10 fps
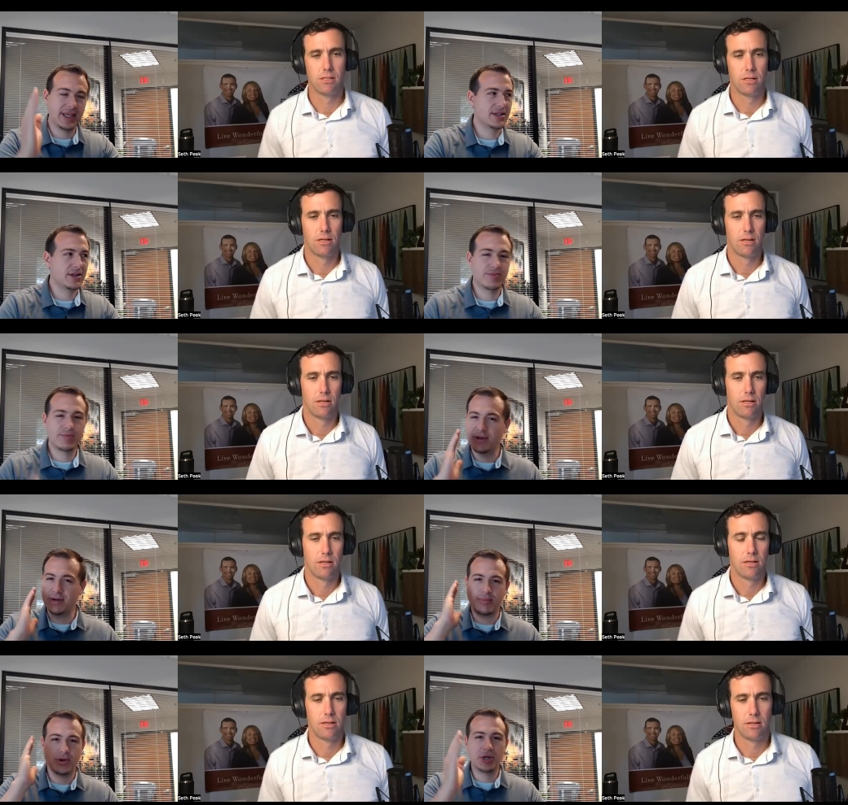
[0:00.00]
Speaker 1: is on a on
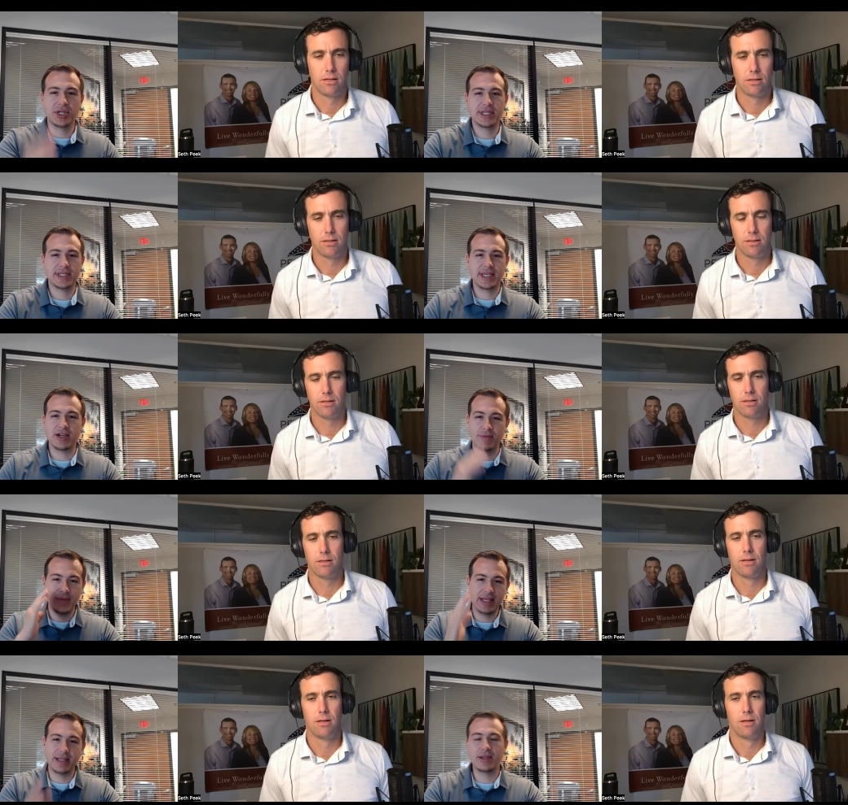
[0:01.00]
a purchase is that you're
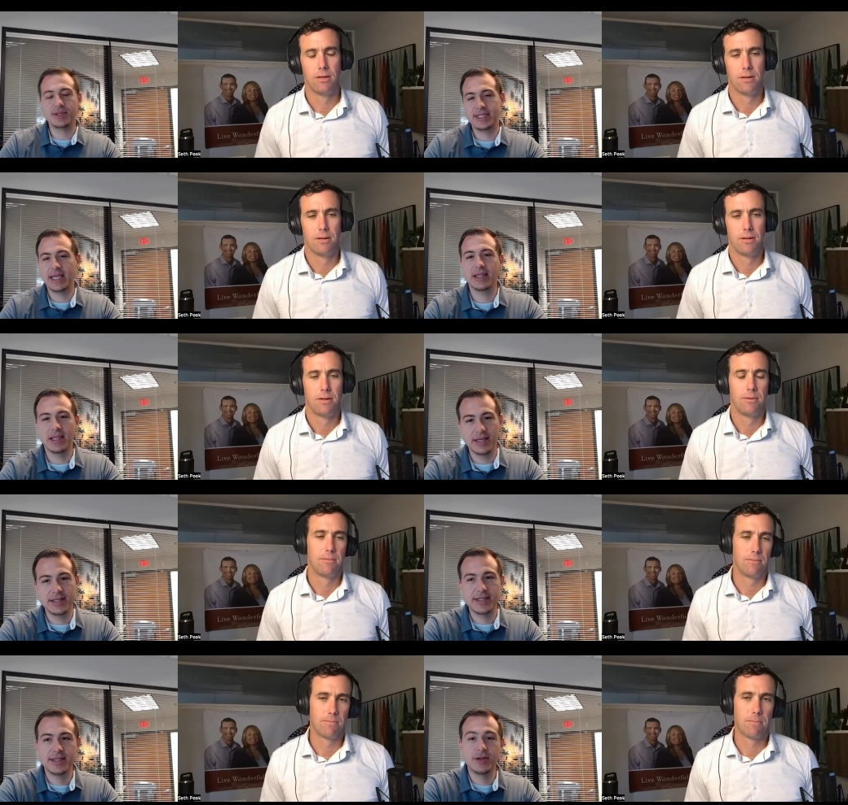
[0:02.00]
meeting those
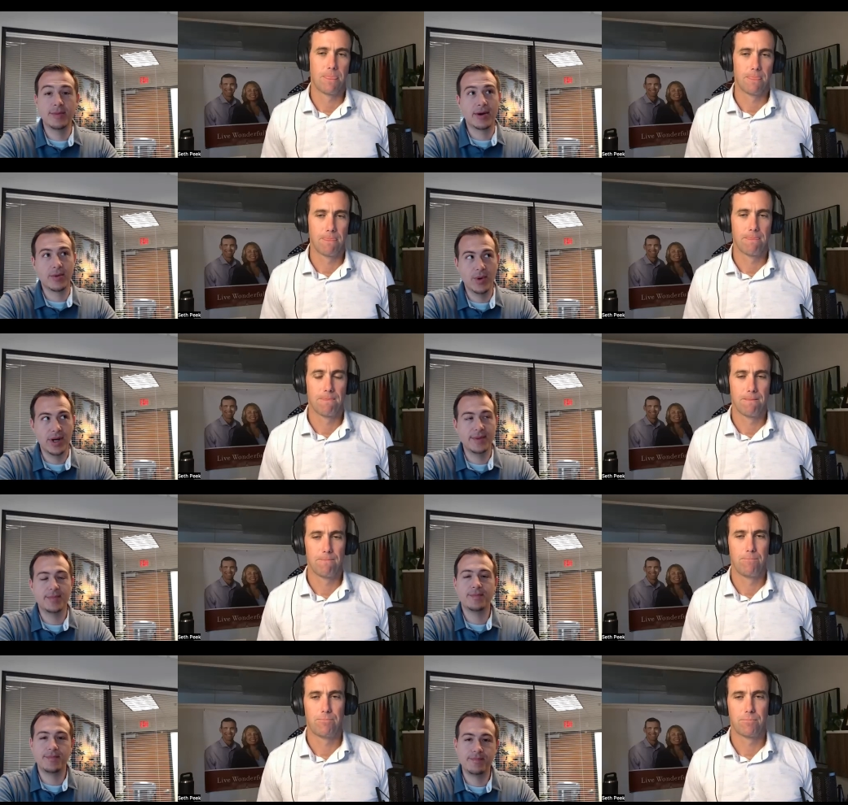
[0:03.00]
deadlines no matter what.
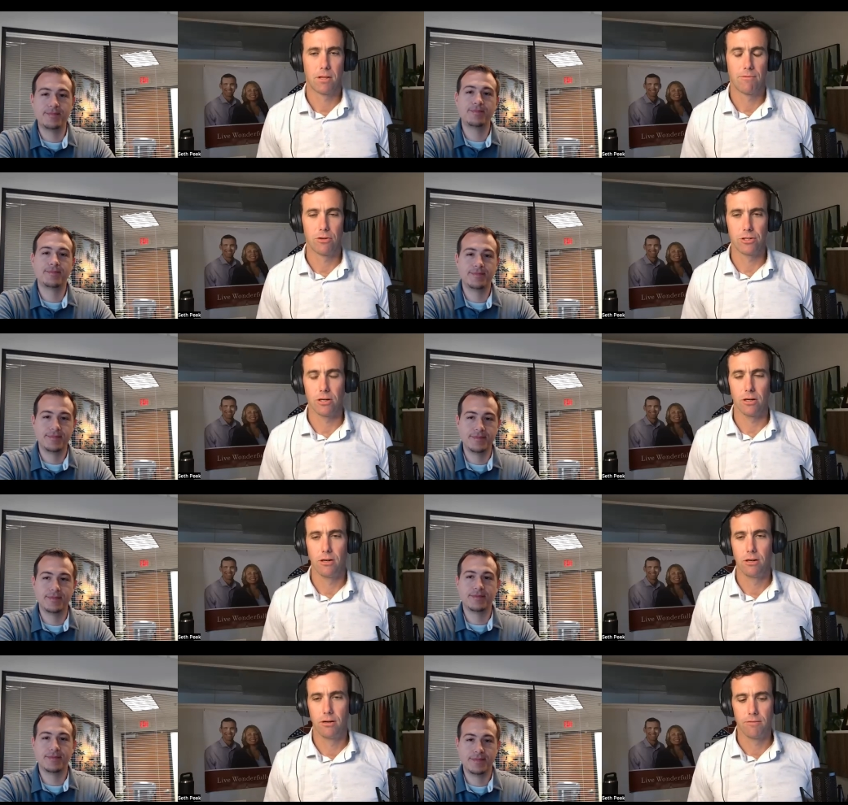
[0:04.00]
For
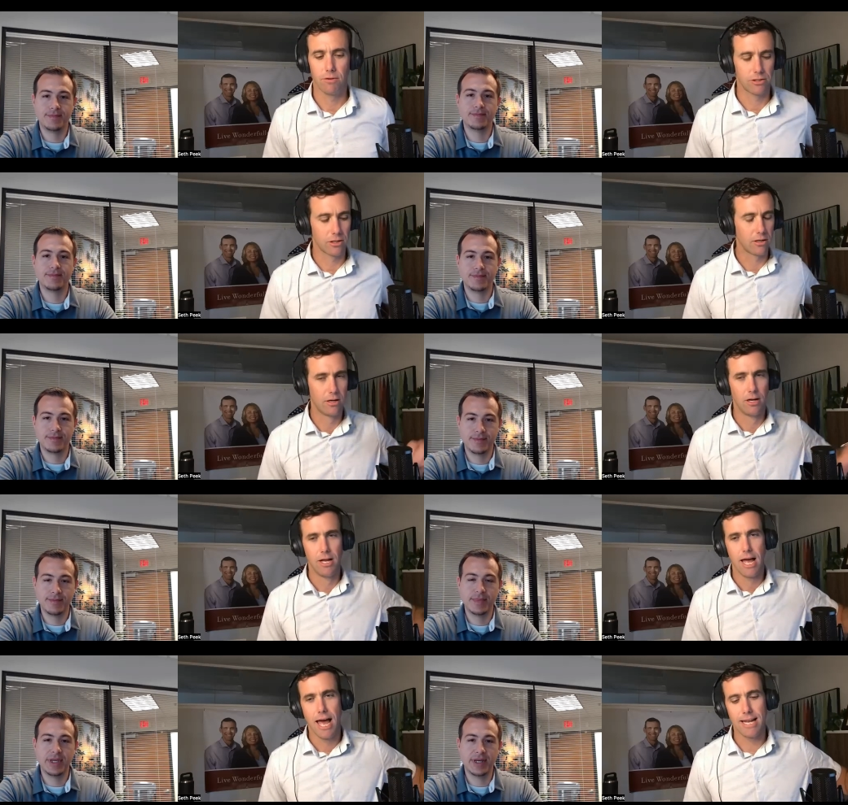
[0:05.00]
sure, for sure.
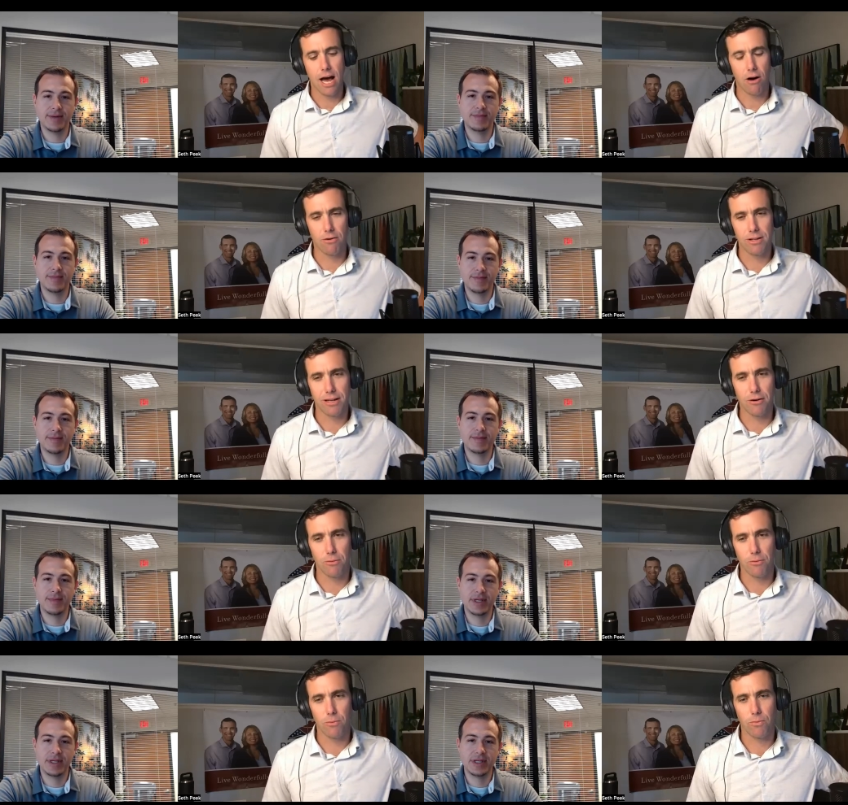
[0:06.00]
Speaker 2: Yeah. And how you
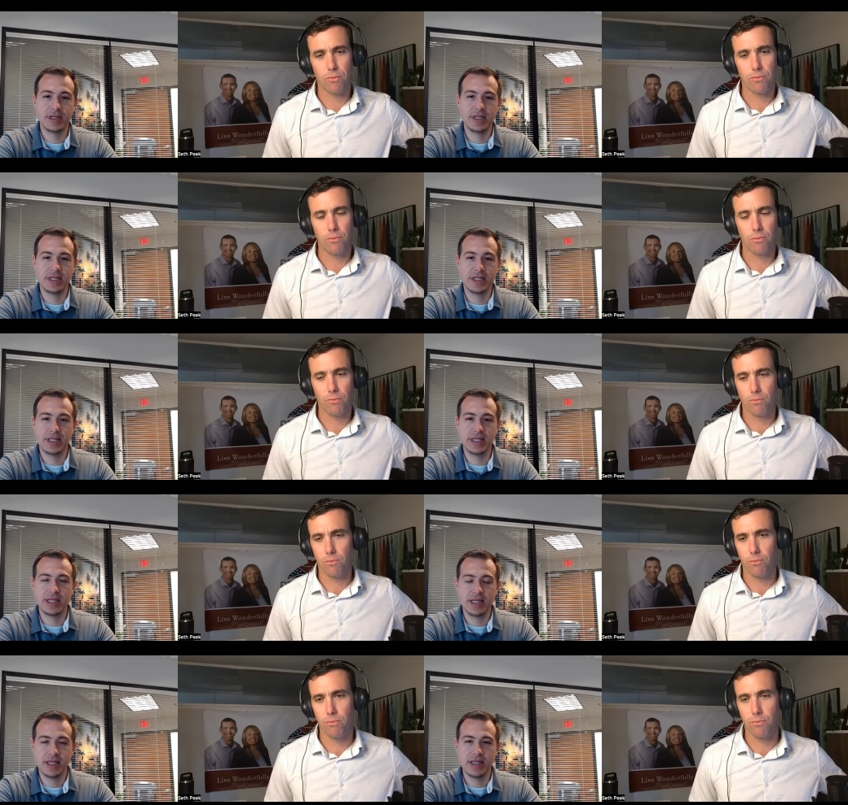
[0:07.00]
know
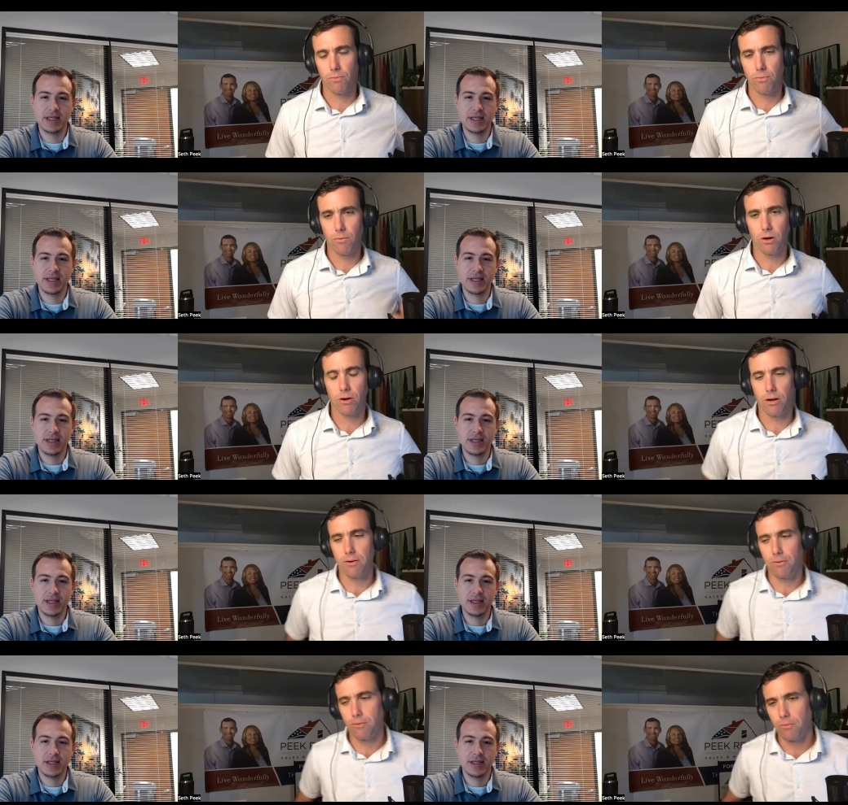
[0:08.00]
we're
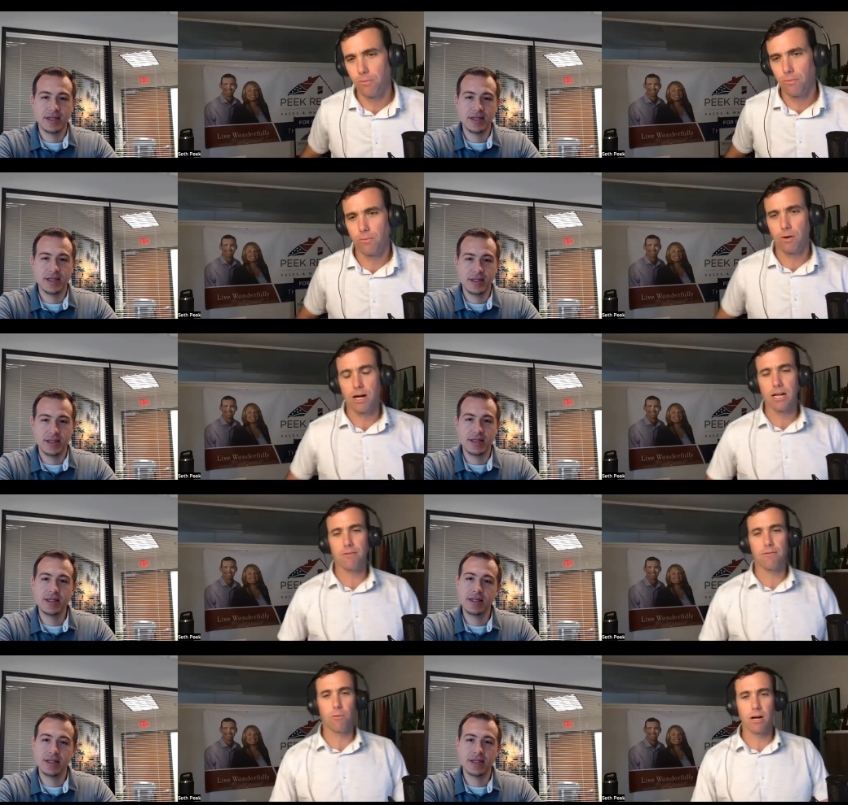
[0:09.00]
we're kind
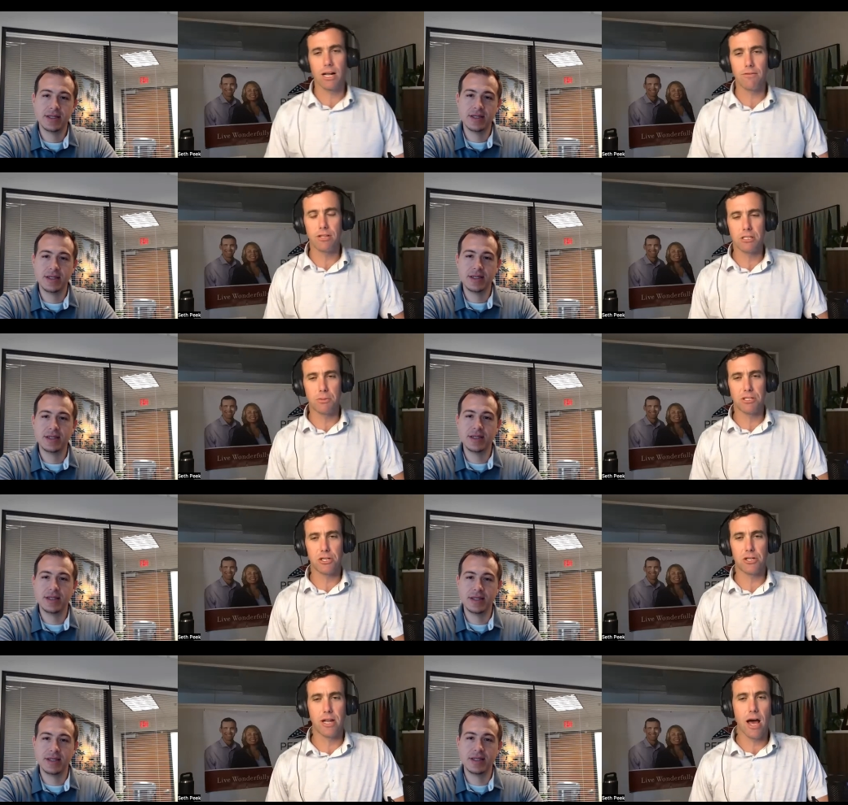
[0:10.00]
of we're kind of in this
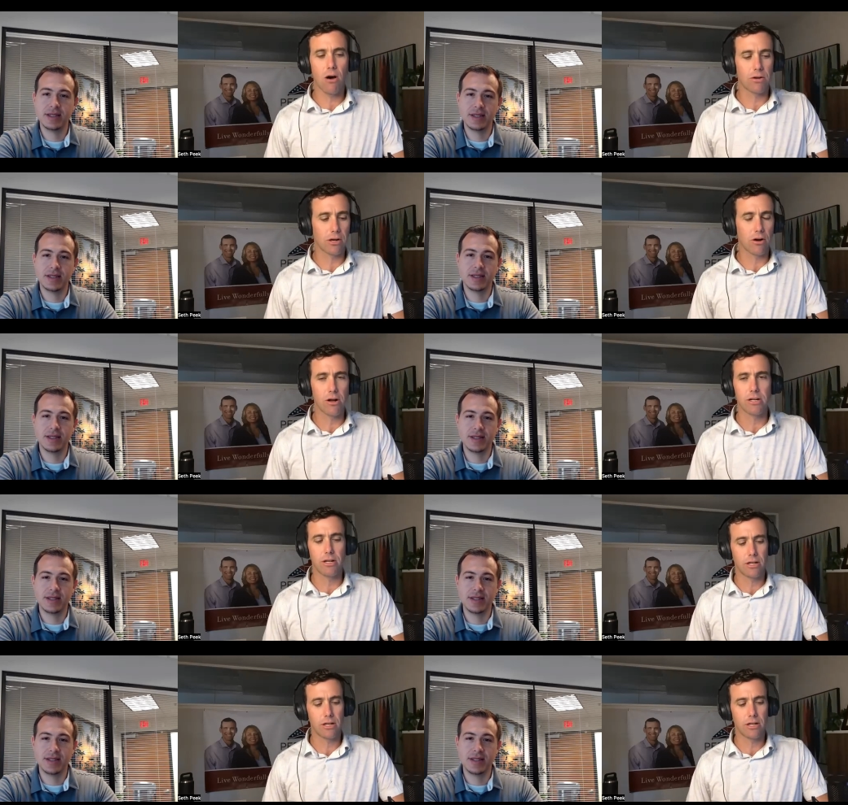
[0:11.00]
position now in a current